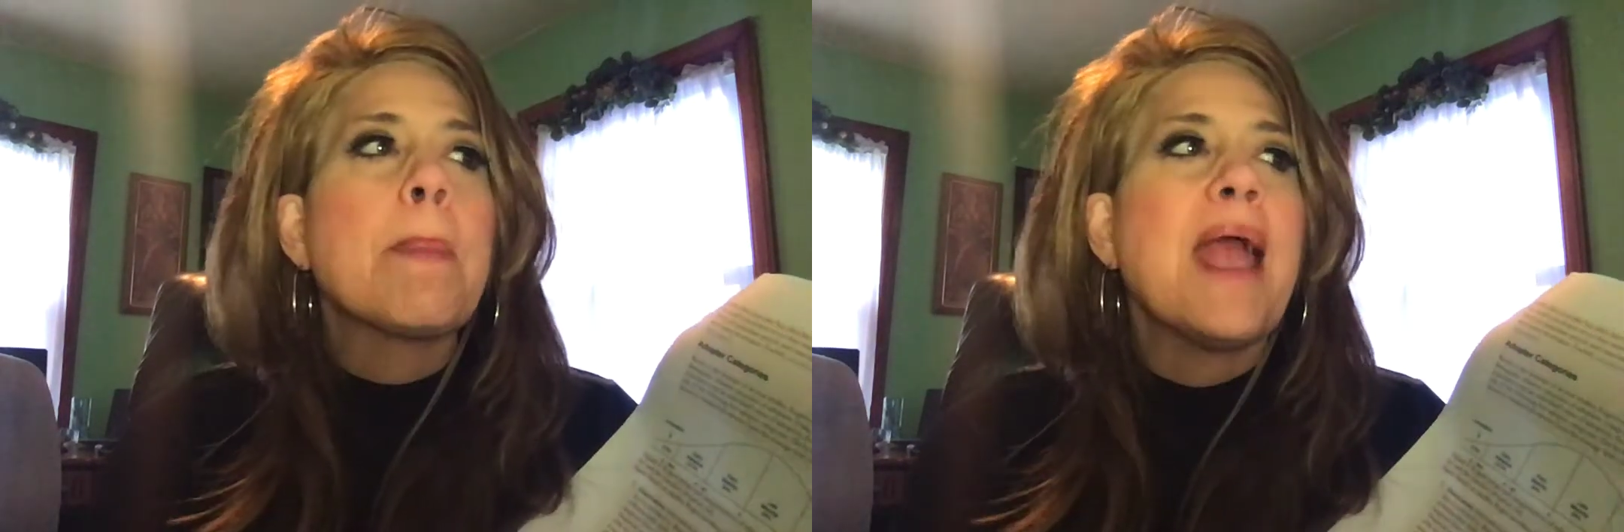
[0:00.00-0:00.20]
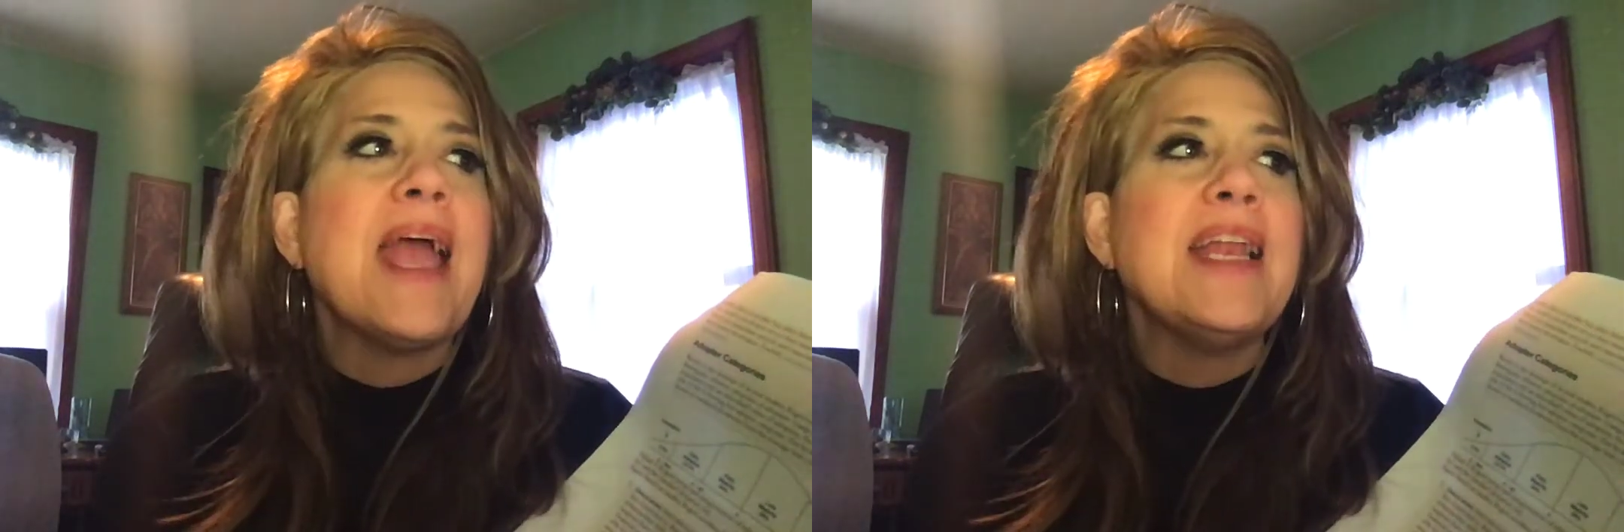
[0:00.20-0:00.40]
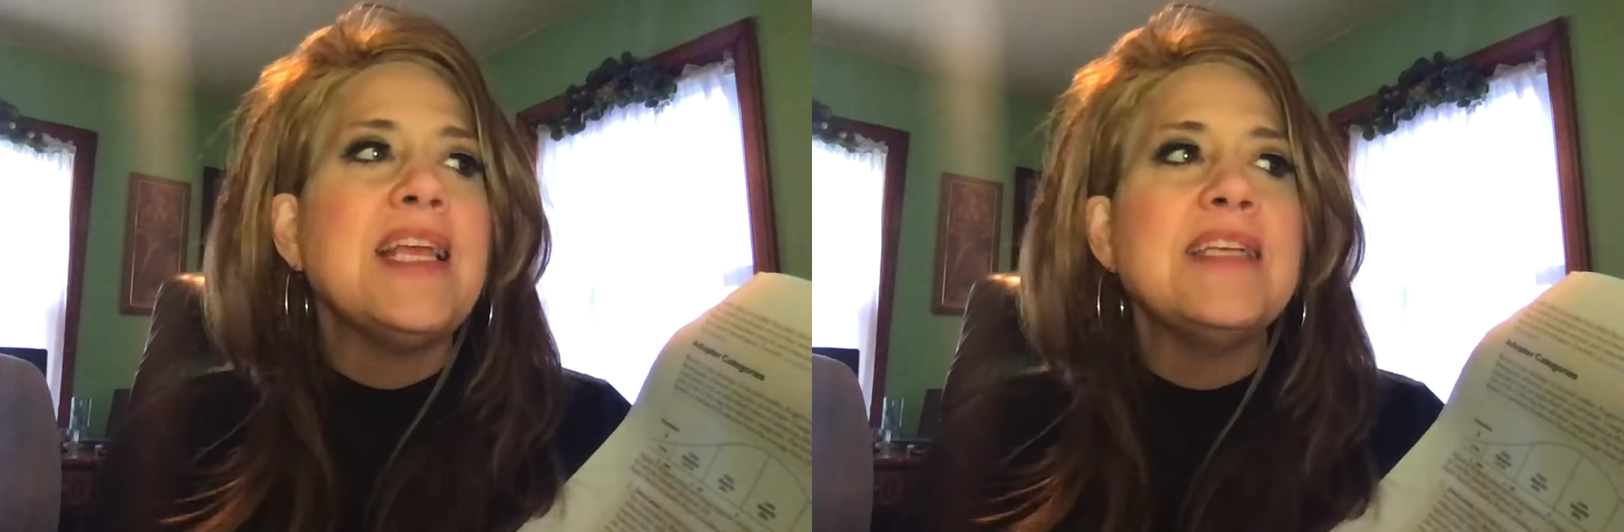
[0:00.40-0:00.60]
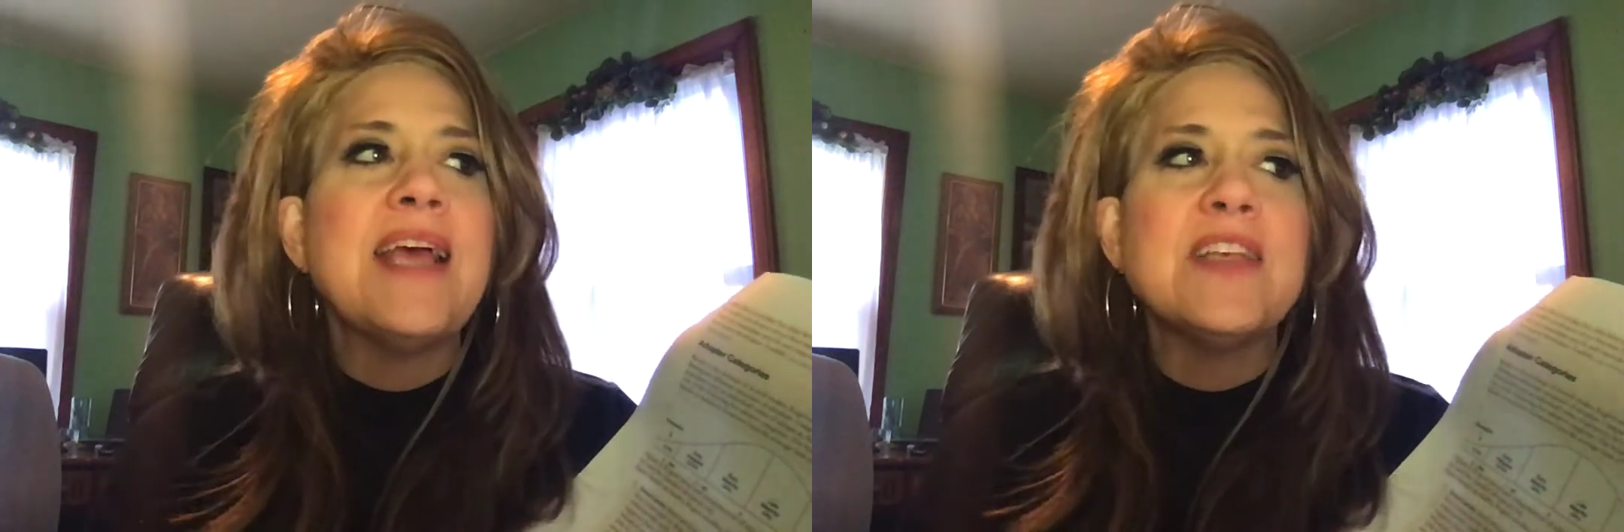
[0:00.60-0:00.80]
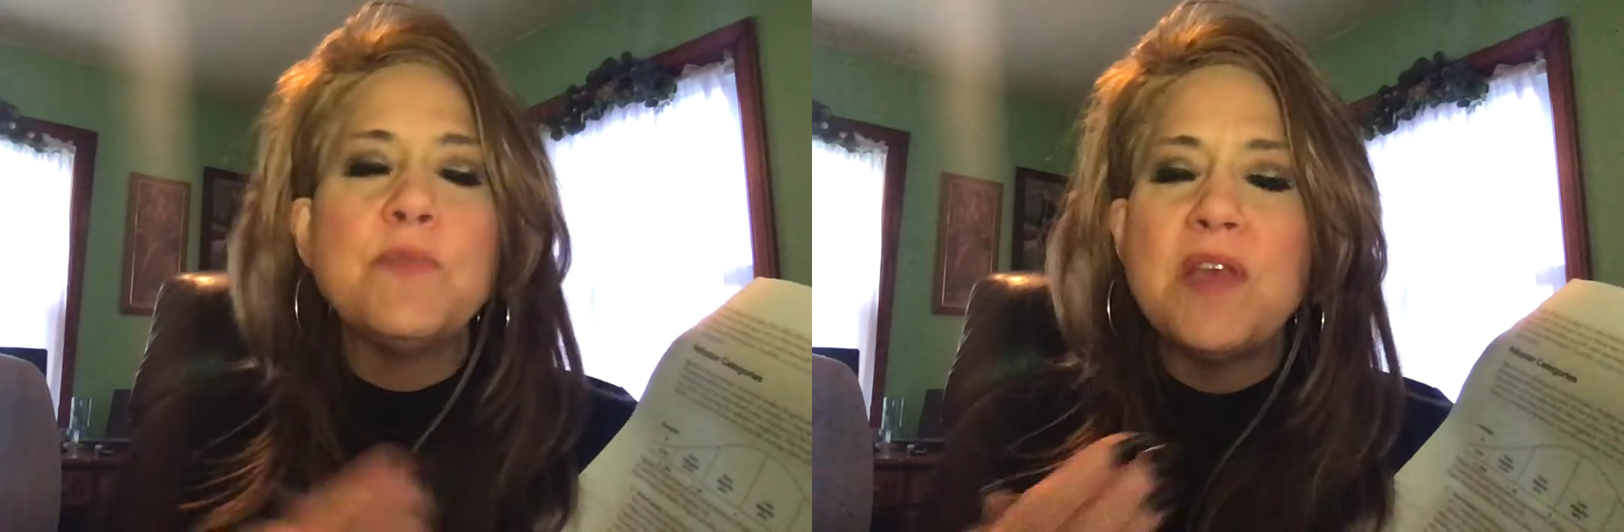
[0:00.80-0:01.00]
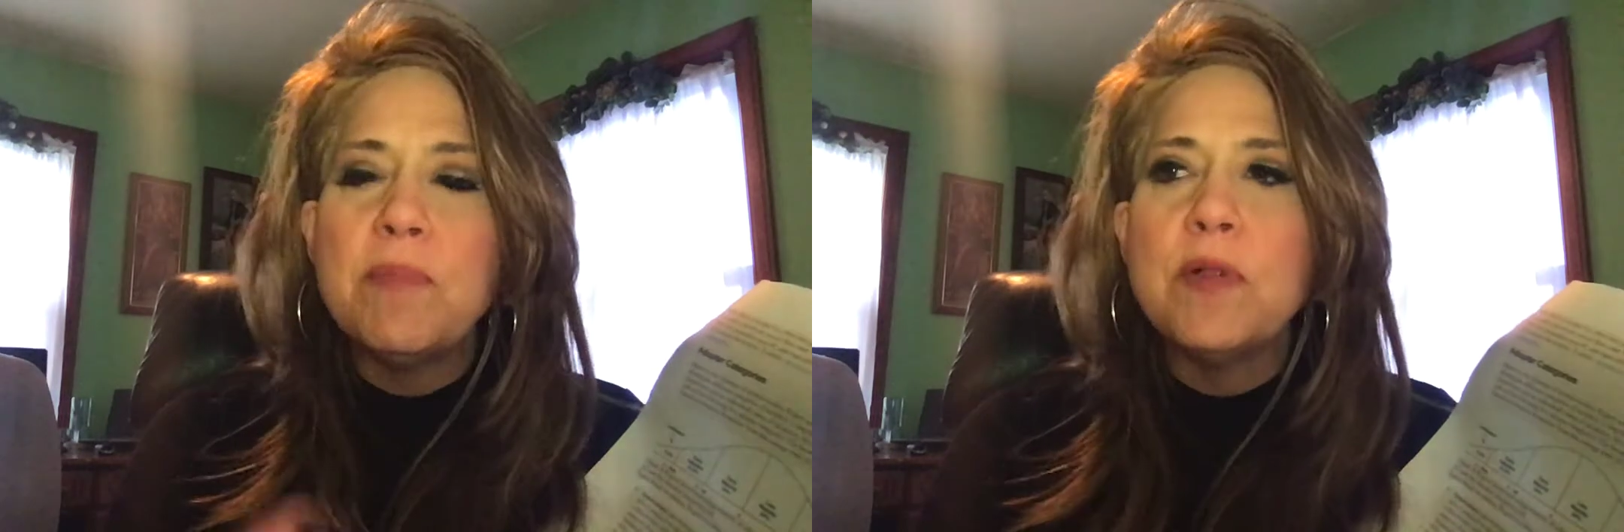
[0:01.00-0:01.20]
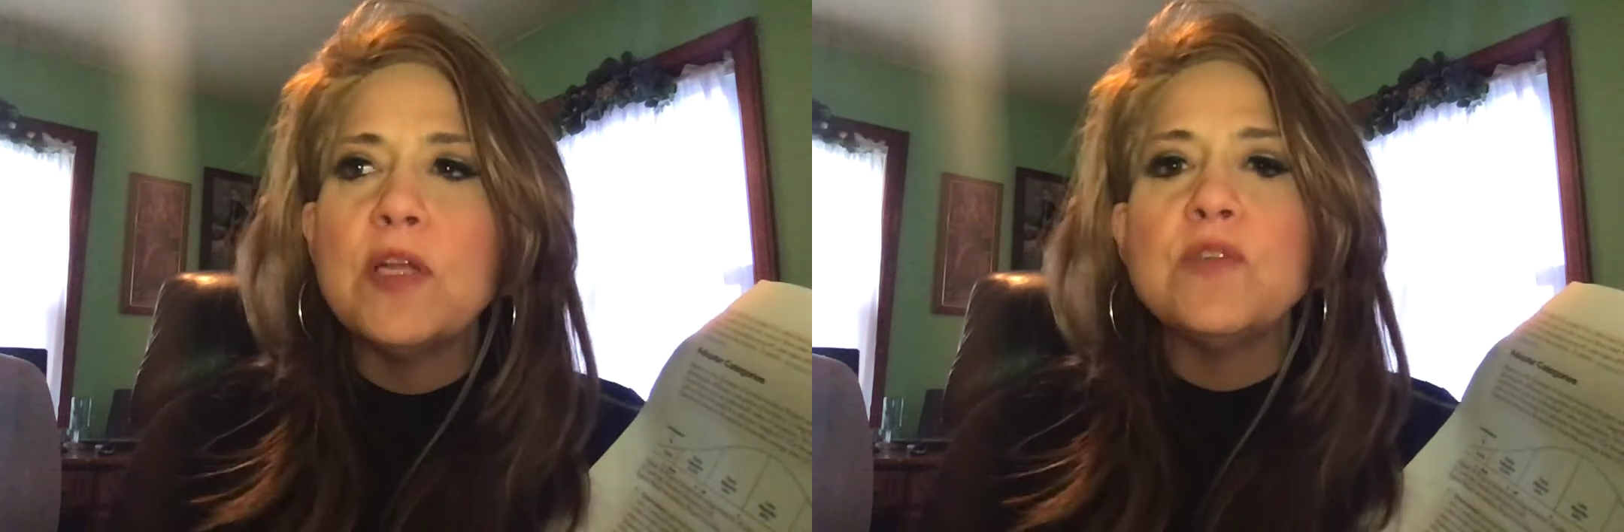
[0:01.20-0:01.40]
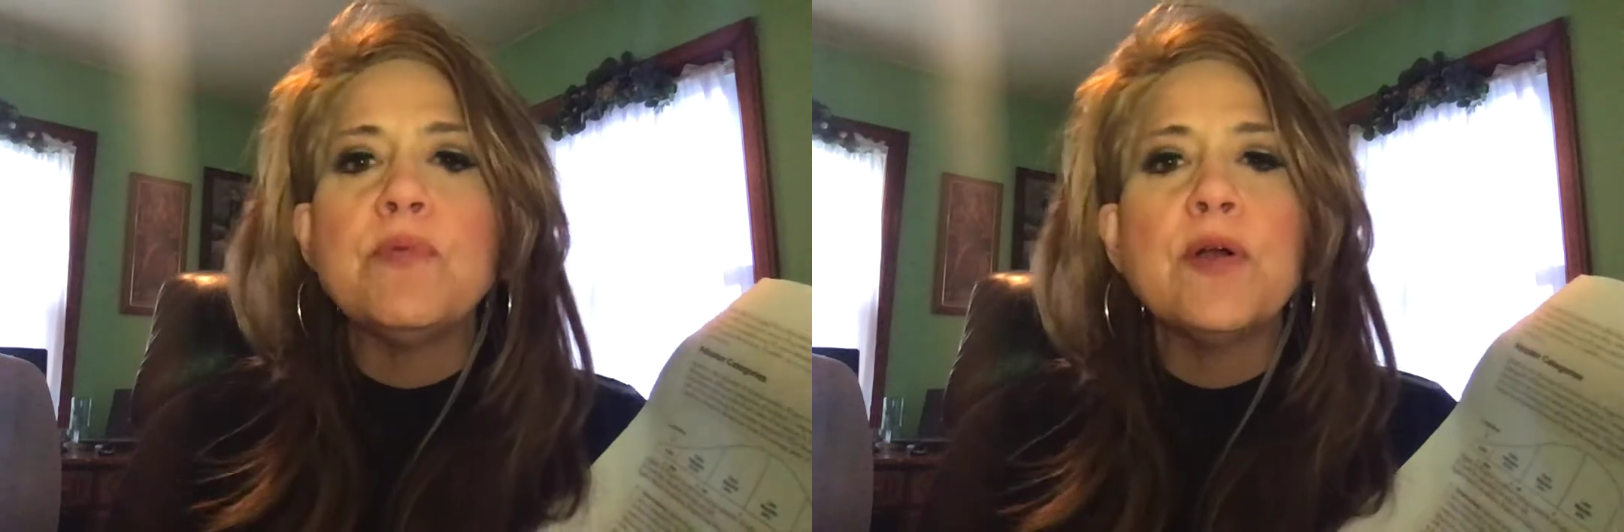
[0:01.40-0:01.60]
And he has people
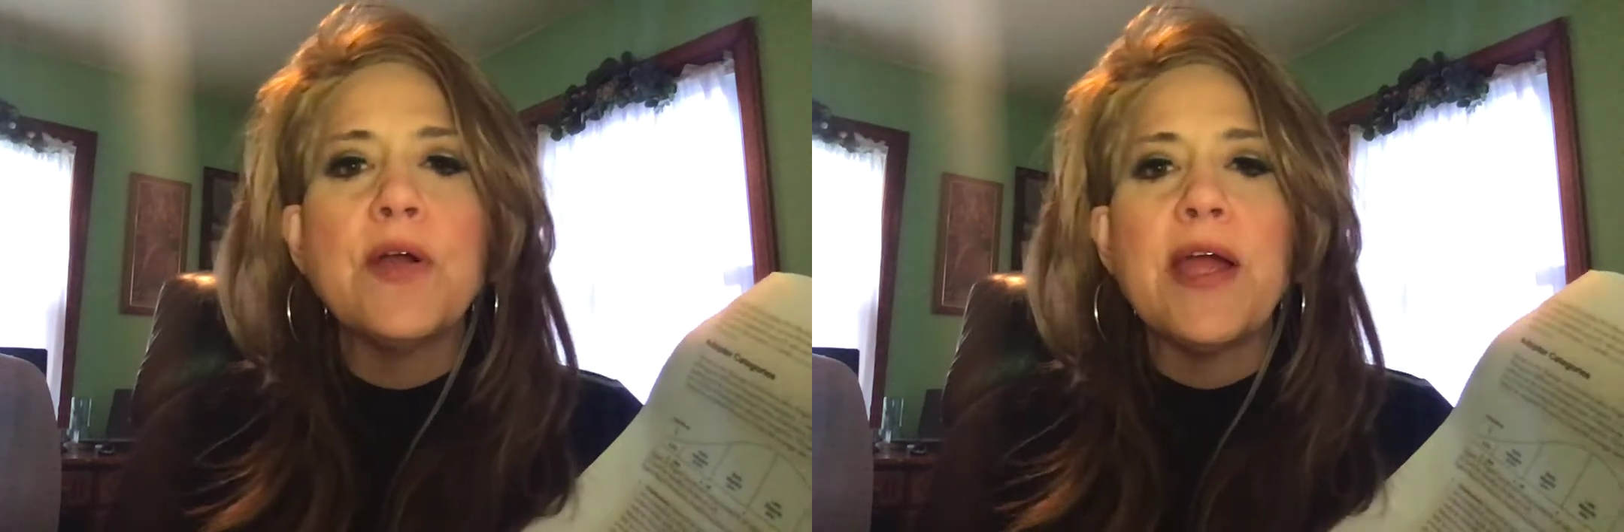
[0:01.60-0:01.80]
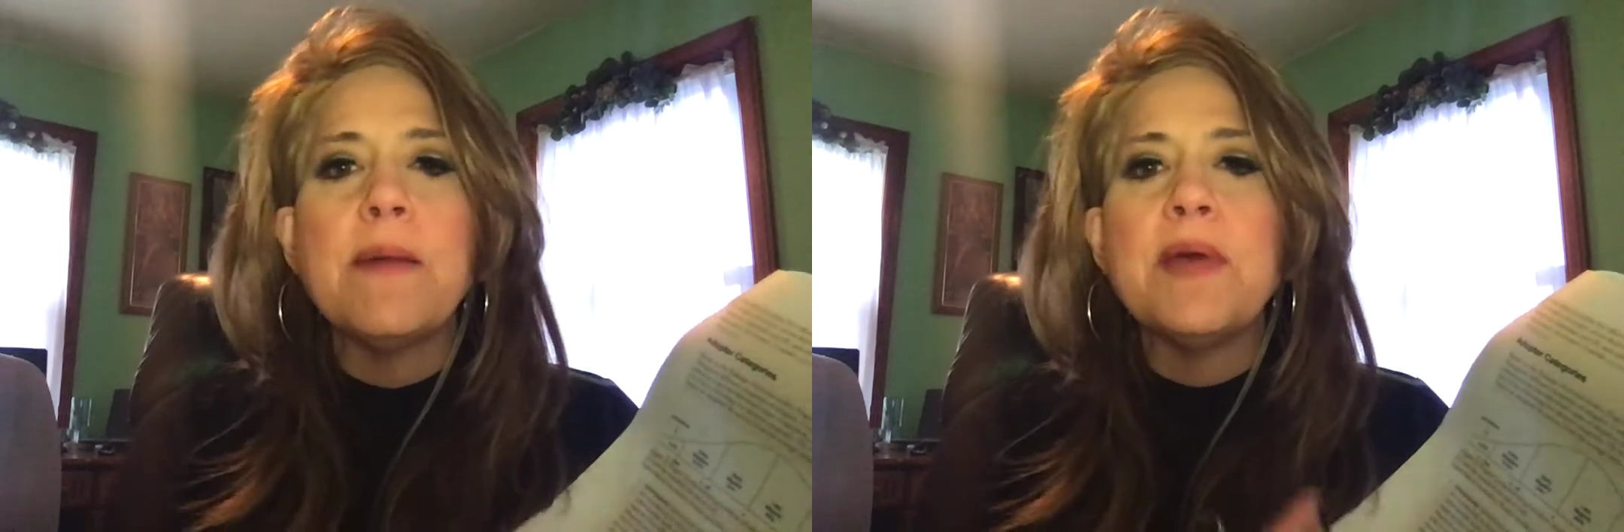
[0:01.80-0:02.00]
in his program.